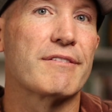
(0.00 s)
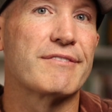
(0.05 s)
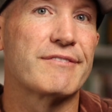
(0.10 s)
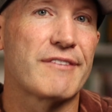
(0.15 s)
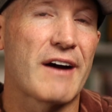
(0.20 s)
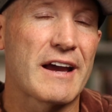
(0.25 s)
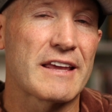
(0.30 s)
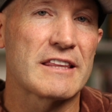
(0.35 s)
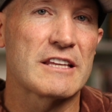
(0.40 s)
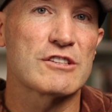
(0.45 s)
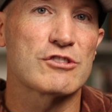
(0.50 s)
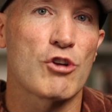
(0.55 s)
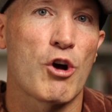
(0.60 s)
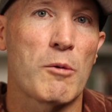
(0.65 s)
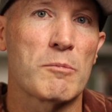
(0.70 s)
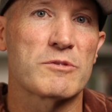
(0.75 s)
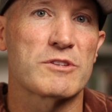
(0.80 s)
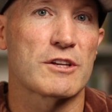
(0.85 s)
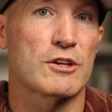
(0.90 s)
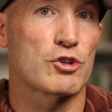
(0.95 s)
find these
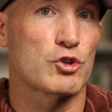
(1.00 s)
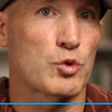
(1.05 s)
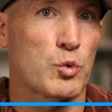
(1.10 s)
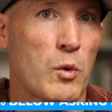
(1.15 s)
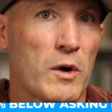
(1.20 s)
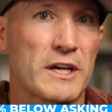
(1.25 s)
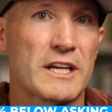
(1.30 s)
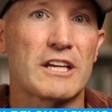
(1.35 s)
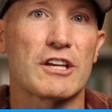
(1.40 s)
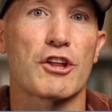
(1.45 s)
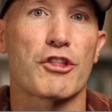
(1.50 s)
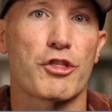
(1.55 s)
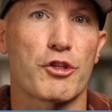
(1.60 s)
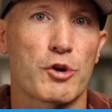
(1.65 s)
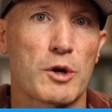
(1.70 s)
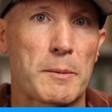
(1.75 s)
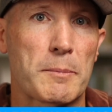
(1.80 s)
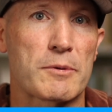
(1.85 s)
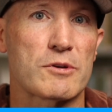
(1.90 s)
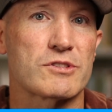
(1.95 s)
homes that are 20 to
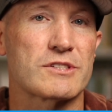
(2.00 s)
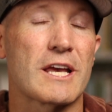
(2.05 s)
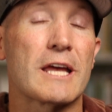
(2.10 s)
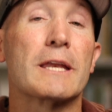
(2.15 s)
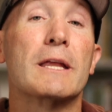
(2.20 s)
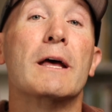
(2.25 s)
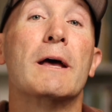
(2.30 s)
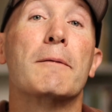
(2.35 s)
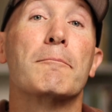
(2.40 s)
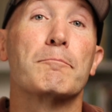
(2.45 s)
30%